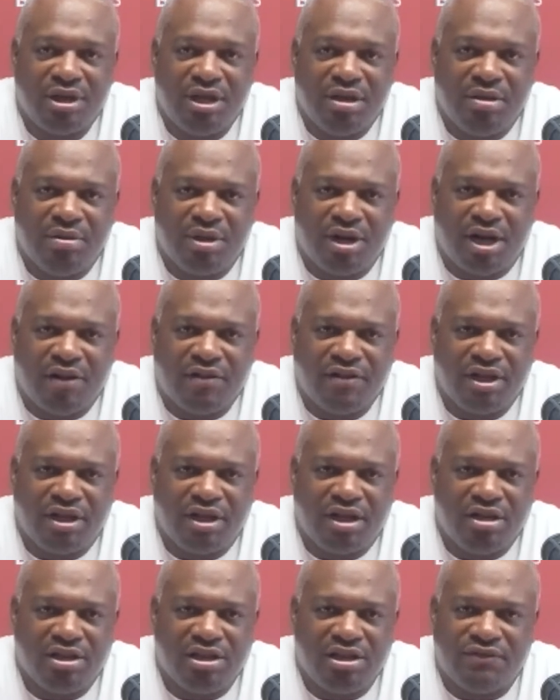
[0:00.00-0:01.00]
but I think
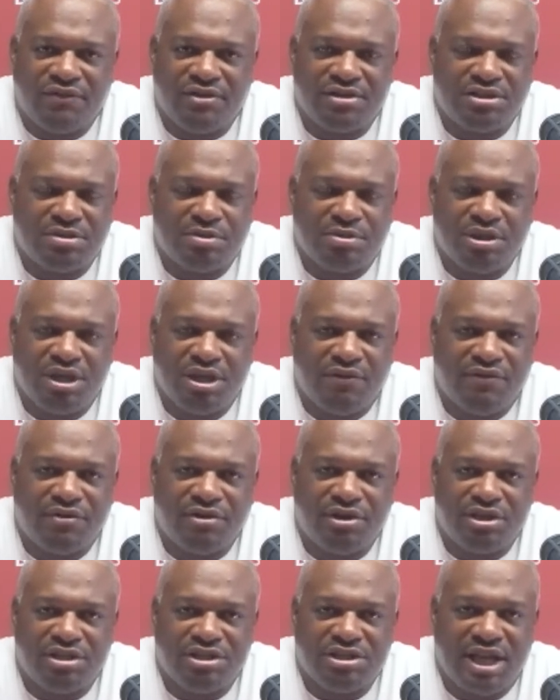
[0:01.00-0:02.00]
our defense will be up for
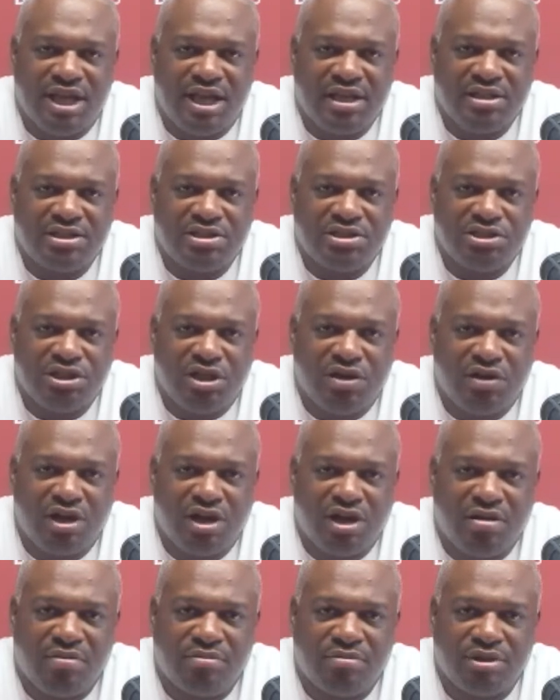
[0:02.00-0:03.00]
the challenge.
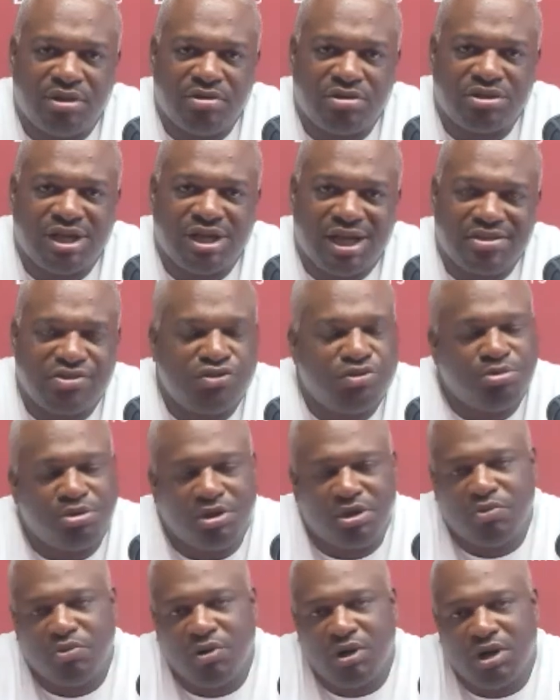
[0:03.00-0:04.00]
Those guys do
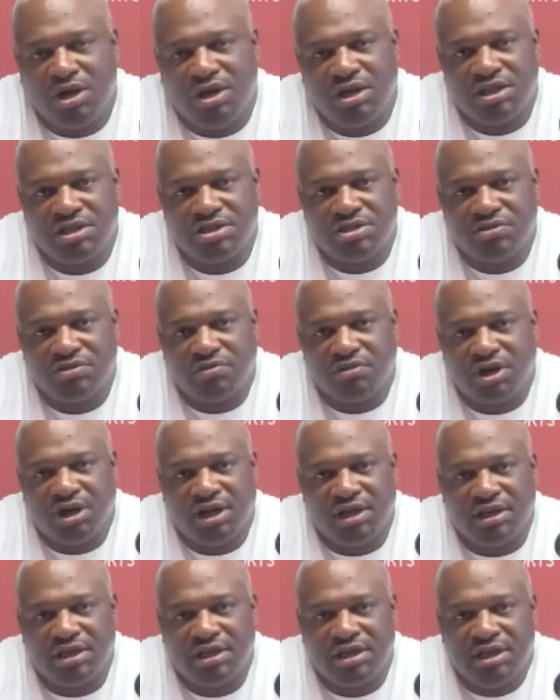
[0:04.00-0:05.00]
pretty well against the
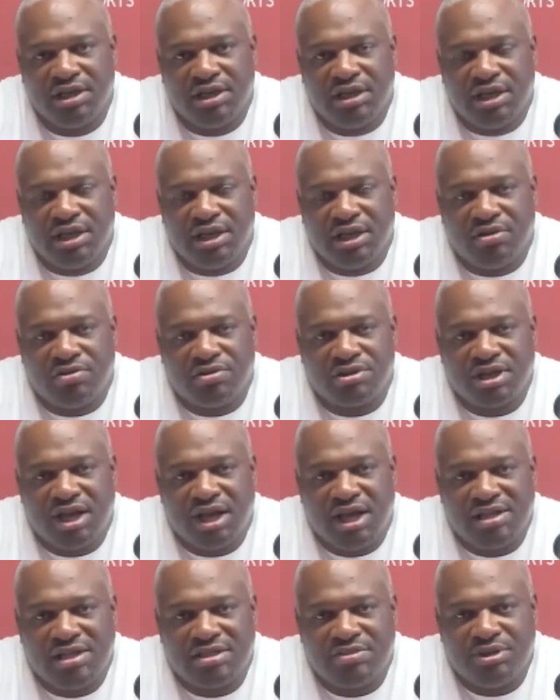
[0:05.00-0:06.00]
run, and those
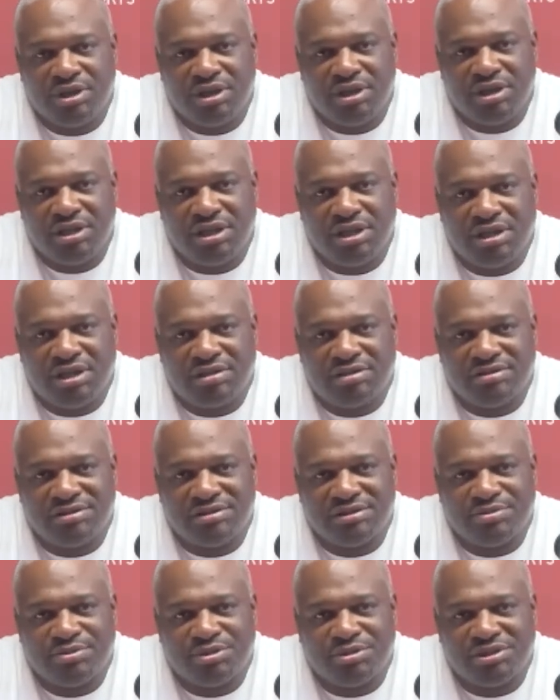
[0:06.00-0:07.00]
guys have been
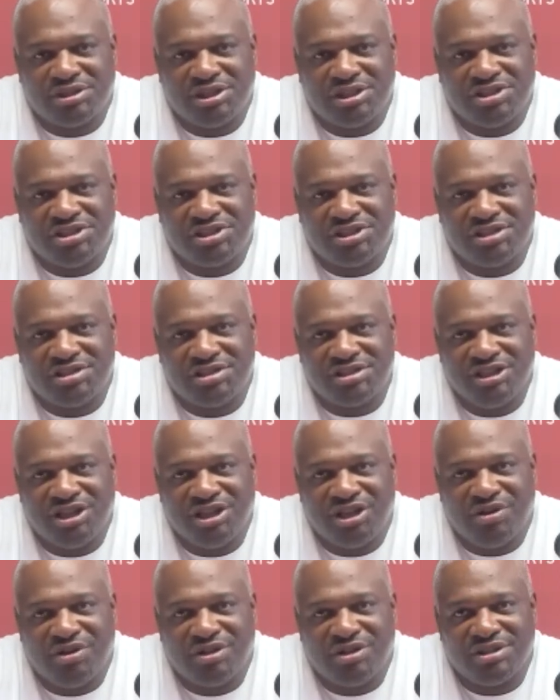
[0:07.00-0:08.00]
in position,
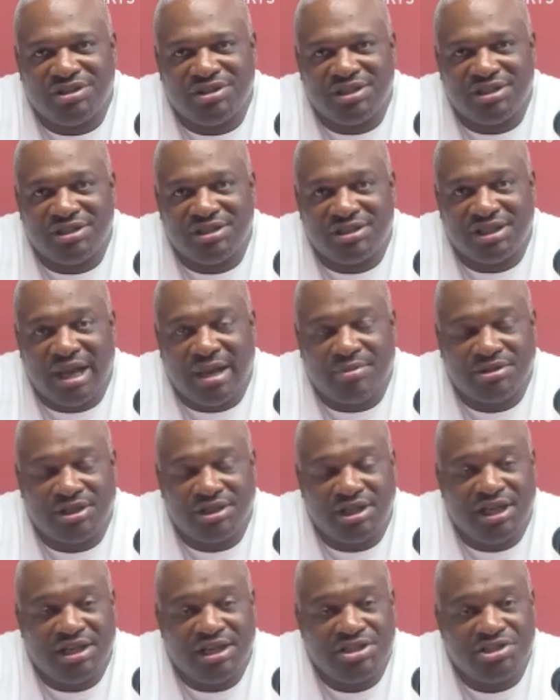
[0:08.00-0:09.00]
in tops in
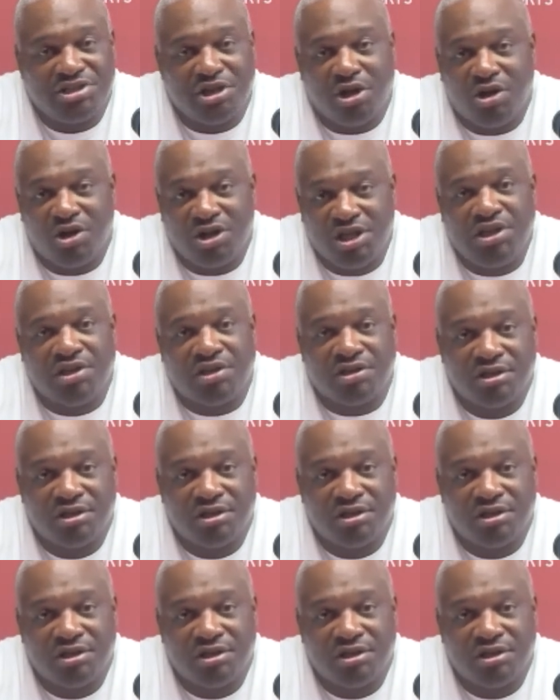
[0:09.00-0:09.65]
the nation all year.